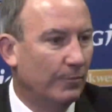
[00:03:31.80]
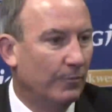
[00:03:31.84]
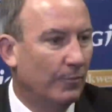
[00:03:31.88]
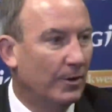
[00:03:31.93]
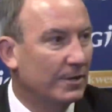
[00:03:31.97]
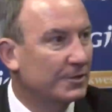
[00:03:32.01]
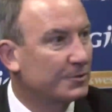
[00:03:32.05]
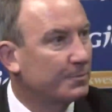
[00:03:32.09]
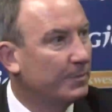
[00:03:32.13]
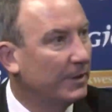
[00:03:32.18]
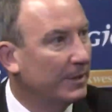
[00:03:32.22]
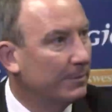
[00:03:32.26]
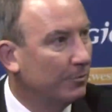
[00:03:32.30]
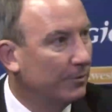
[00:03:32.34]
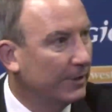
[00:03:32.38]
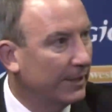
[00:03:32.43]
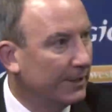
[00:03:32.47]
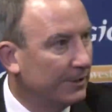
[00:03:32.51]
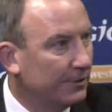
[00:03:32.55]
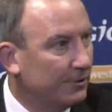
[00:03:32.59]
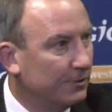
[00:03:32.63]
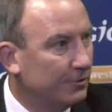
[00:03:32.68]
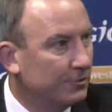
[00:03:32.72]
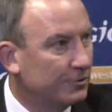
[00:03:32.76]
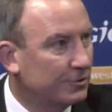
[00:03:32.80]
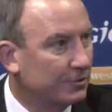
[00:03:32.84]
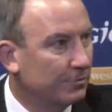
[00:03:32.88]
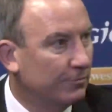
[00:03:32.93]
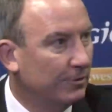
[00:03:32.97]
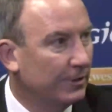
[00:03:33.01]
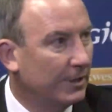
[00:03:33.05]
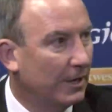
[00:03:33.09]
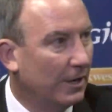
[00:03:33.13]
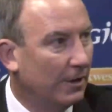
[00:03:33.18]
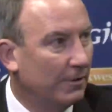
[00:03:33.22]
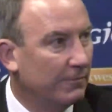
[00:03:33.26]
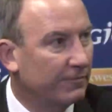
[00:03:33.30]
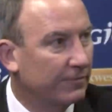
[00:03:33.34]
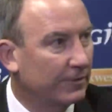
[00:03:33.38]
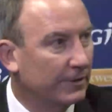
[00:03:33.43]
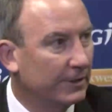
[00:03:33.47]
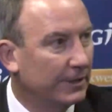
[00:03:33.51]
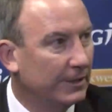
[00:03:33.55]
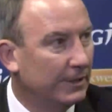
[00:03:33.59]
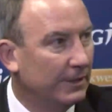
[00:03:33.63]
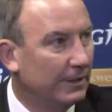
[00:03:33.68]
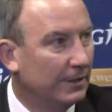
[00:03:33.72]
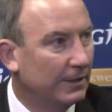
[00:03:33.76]
Once people get used to it,
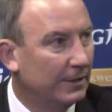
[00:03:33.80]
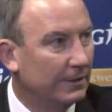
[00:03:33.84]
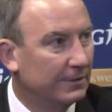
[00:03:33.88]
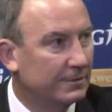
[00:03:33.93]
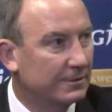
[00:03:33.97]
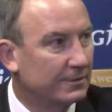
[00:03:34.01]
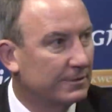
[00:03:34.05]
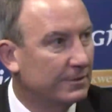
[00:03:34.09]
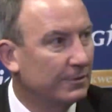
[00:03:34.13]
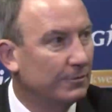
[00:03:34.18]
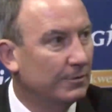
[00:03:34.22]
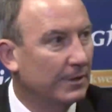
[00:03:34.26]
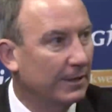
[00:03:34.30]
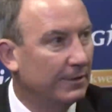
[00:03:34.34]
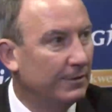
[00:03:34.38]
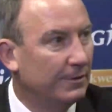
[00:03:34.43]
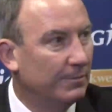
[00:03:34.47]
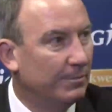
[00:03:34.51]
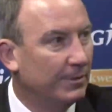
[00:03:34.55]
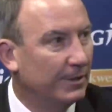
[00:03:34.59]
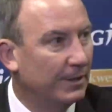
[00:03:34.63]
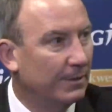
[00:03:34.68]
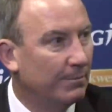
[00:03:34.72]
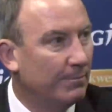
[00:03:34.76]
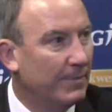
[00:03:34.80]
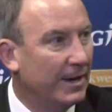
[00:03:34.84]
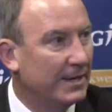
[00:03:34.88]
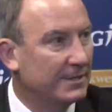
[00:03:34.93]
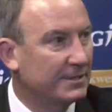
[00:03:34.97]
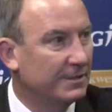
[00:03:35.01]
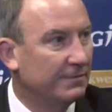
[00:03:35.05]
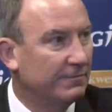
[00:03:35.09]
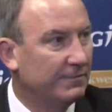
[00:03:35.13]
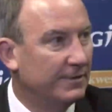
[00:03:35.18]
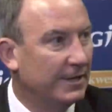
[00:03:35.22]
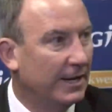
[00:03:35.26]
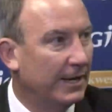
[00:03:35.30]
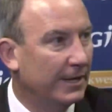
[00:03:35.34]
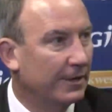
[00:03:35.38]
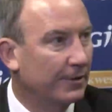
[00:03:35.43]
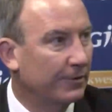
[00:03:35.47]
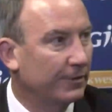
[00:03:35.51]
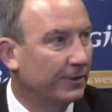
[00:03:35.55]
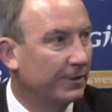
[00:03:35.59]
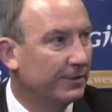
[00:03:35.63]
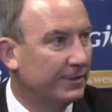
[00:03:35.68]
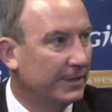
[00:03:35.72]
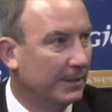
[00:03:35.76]
hopefully it's still going to be a massive day
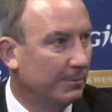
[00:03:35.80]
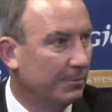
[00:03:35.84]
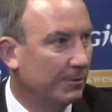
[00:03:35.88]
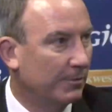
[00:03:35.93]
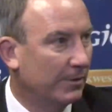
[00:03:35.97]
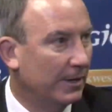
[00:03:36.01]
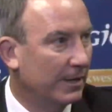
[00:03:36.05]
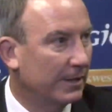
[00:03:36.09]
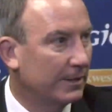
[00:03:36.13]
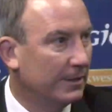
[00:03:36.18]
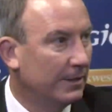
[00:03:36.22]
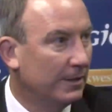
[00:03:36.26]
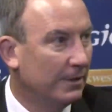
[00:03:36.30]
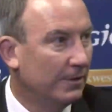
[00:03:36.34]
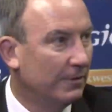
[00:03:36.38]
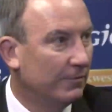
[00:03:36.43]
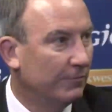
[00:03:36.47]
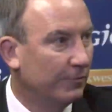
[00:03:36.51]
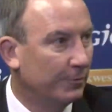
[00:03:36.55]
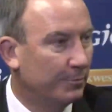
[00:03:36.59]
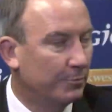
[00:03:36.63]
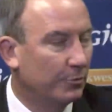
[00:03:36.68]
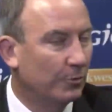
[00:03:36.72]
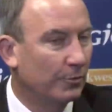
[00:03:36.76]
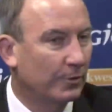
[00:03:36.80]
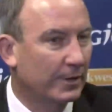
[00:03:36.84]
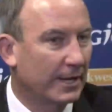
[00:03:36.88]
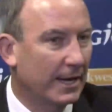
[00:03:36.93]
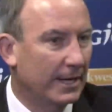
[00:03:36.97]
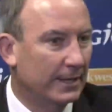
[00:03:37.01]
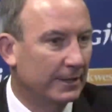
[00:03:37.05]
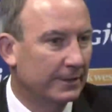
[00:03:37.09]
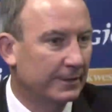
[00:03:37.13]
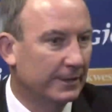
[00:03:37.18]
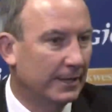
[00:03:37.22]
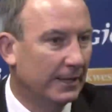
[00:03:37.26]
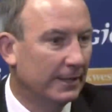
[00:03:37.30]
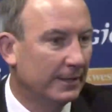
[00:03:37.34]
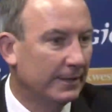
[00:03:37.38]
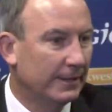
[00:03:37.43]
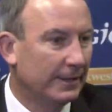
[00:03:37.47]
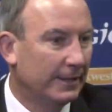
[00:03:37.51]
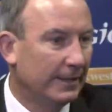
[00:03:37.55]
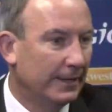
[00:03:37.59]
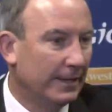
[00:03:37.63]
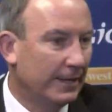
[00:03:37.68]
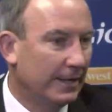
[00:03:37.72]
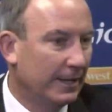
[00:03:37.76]
on the WA football calendar.
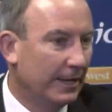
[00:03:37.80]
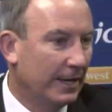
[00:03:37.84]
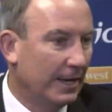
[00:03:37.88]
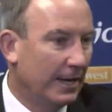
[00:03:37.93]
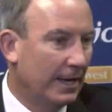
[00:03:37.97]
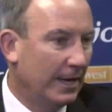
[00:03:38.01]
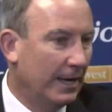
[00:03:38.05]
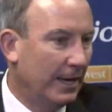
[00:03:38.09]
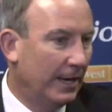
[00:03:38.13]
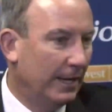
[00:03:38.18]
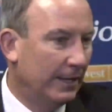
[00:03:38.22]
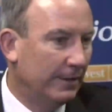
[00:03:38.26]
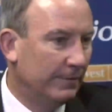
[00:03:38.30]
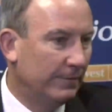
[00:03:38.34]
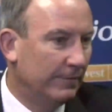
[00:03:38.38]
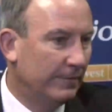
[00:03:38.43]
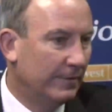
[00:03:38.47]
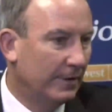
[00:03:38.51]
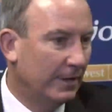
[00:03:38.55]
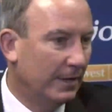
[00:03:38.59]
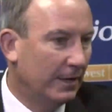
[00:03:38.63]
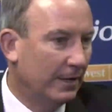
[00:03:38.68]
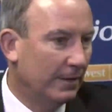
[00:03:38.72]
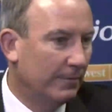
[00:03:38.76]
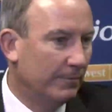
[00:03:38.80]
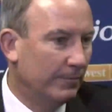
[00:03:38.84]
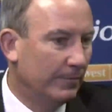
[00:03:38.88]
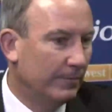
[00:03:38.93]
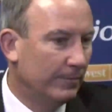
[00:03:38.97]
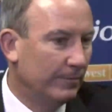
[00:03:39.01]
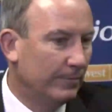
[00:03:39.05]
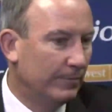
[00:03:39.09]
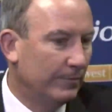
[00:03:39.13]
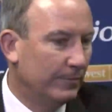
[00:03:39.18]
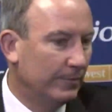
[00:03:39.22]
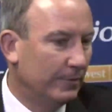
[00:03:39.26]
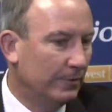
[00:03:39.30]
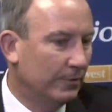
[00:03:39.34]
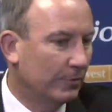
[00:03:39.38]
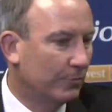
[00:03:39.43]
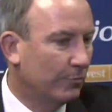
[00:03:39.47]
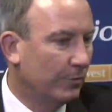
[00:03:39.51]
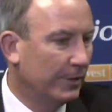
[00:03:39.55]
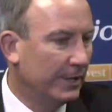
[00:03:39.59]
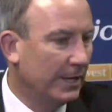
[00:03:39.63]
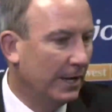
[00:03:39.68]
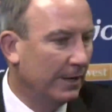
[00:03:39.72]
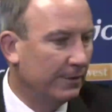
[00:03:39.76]
And
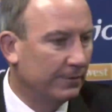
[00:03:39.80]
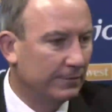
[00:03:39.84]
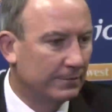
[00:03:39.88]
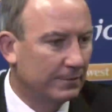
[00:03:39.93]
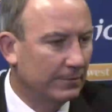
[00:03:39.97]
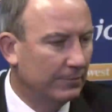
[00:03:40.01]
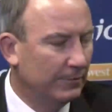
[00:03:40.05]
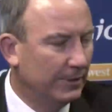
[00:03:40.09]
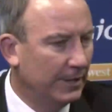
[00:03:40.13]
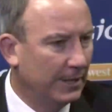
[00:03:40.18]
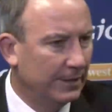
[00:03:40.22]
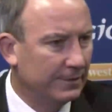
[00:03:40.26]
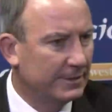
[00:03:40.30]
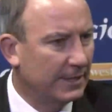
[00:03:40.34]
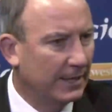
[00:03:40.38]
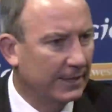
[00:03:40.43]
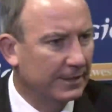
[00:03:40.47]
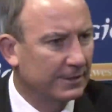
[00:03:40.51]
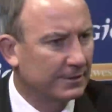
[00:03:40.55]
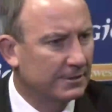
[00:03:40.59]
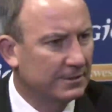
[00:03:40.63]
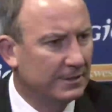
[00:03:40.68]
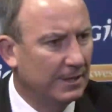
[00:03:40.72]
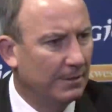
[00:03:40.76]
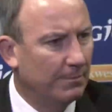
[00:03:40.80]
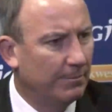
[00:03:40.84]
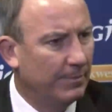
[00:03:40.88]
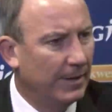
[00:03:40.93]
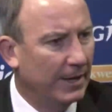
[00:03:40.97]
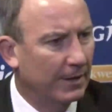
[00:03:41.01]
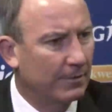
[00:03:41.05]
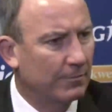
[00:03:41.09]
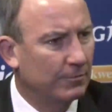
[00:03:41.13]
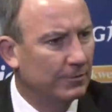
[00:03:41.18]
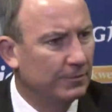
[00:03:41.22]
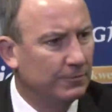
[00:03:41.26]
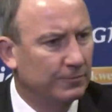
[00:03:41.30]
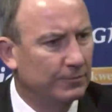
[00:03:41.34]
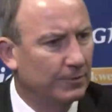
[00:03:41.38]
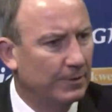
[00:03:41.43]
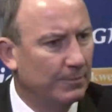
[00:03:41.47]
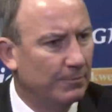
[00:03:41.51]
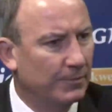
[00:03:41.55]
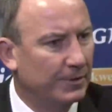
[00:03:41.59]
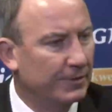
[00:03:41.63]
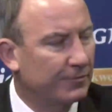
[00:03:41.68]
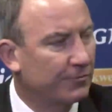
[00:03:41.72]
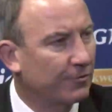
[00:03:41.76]
look, we don't take a step backwards
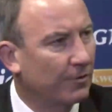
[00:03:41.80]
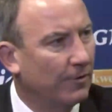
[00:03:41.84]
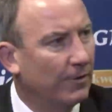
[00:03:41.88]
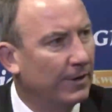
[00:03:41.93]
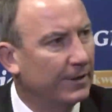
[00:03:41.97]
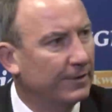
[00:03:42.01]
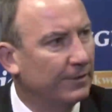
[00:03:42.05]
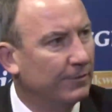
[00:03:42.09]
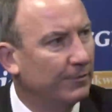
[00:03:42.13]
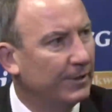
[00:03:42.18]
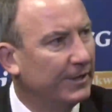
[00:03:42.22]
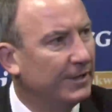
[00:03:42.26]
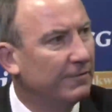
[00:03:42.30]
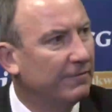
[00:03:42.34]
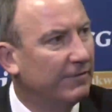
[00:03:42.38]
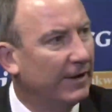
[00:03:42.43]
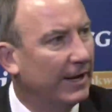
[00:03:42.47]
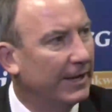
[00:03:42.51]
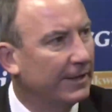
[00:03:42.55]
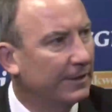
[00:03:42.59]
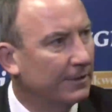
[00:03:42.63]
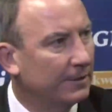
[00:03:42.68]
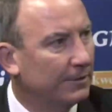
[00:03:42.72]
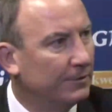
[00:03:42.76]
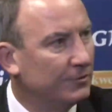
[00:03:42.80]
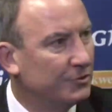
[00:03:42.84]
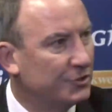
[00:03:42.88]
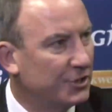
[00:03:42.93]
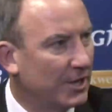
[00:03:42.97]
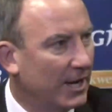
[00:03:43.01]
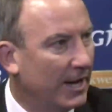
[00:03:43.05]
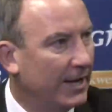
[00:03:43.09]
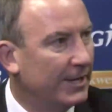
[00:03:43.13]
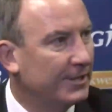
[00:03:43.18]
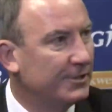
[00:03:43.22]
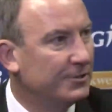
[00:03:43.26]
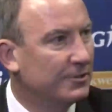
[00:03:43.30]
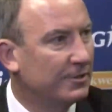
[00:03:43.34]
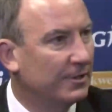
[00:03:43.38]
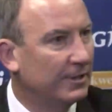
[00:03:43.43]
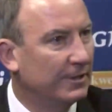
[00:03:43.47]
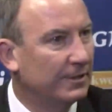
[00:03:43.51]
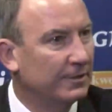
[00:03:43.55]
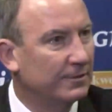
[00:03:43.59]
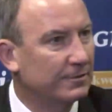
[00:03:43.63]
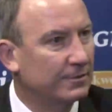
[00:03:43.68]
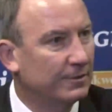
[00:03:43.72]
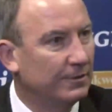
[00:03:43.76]
when we're trying to innovate and change
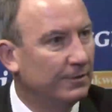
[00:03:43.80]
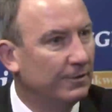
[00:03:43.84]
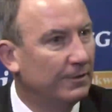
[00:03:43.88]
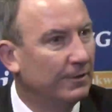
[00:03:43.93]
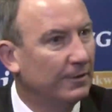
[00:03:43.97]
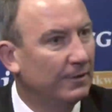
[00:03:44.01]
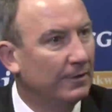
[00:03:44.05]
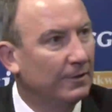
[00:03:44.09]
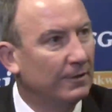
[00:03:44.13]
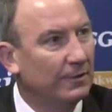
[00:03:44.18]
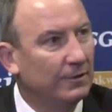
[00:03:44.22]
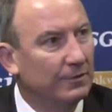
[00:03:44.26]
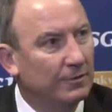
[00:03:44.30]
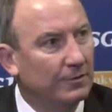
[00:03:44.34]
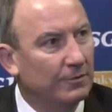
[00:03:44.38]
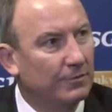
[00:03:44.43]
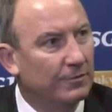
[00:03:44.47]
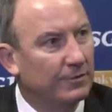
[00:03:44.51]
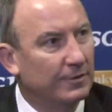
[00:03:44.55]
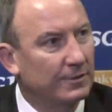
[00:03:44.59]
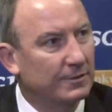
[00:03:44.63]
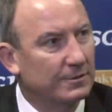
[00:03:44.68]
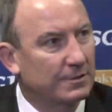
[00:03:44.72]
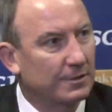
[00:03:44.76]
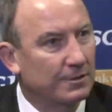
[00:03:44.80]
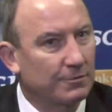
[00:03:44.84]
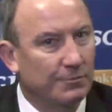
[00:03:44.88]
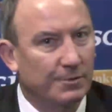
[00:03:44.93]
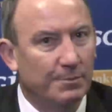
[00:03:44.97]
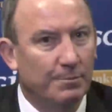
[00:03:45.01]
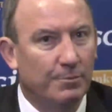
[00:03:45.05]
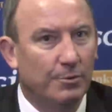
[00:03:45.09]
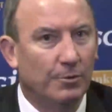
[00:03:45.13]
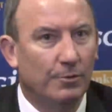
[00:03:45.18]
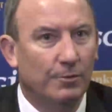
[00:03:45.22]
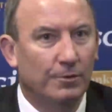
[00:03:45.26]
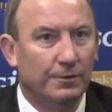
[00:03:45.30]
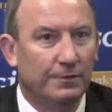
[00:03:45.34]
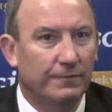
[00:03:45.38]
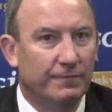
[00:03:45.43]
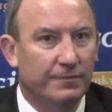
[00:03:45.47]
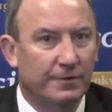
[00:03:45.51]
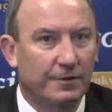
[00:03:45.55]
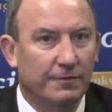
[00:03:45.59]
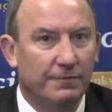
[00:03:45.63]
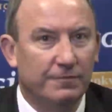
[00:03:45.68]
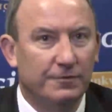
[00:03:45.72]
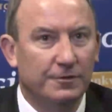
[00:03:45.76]
things and do things that are
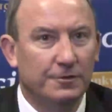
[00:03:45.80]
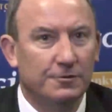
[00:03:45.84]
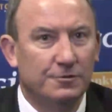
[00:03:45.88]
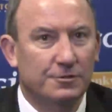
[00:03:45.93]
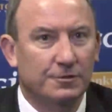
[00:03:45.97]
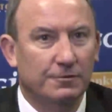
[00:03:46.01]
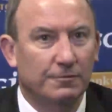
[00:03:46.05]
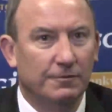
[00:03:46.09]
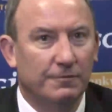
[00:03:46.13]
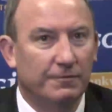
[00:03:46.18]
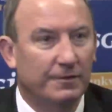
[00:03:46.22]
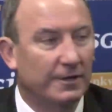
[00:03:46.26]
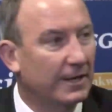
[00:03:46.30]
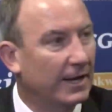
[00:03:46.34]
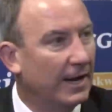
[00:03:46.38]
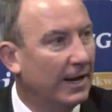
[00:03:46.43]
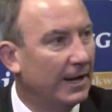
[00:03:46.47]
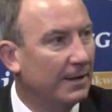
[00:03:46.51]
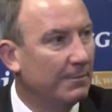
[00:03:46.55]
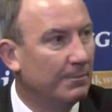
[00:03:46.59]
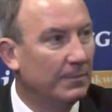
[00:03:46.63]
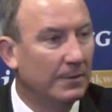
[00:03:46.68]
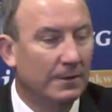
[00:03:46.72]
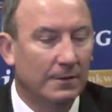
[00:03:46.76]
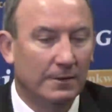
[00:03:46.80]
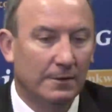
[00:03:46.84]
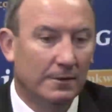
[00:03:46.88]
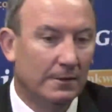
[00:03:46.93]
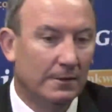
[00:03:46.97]
important for the future of the game,